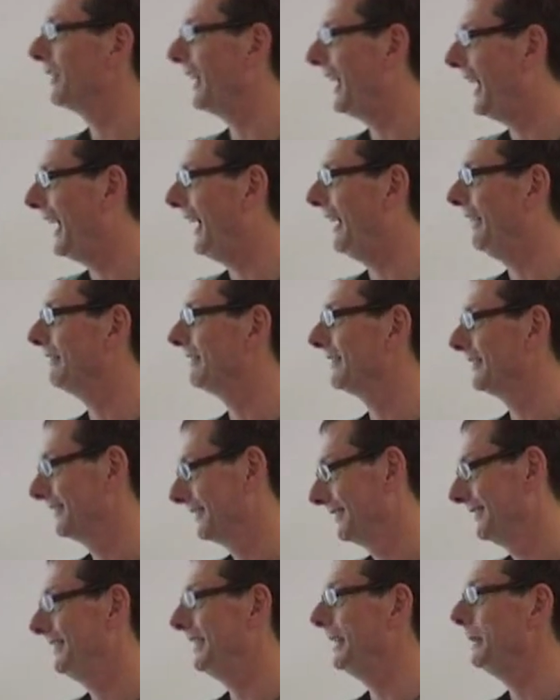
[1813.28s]
to have
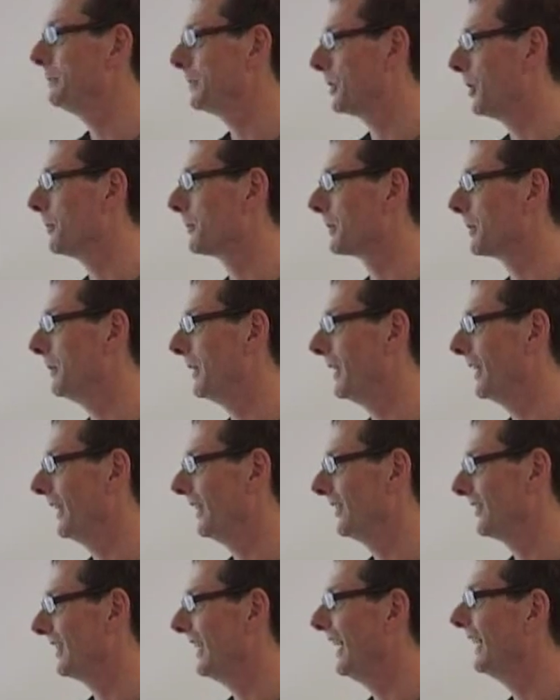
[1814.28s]
deep
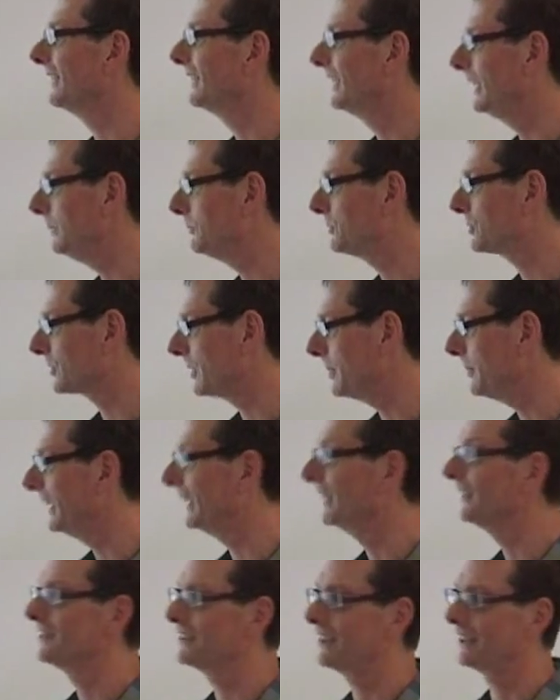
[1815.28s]
compromise and deep
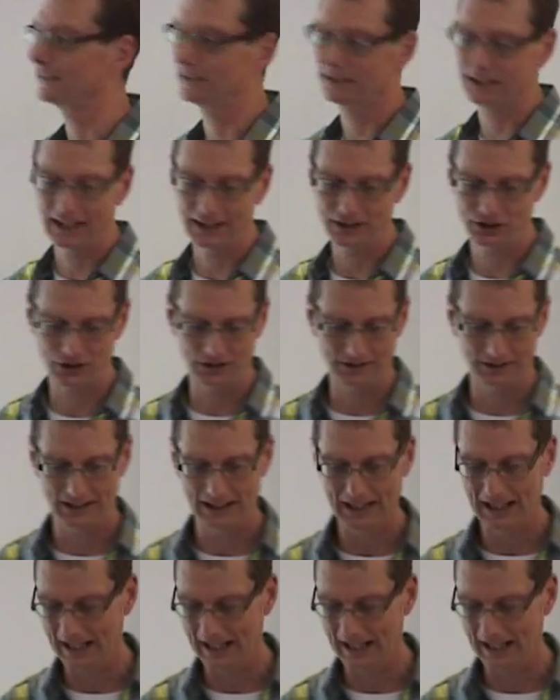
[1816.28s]
trimming and segregation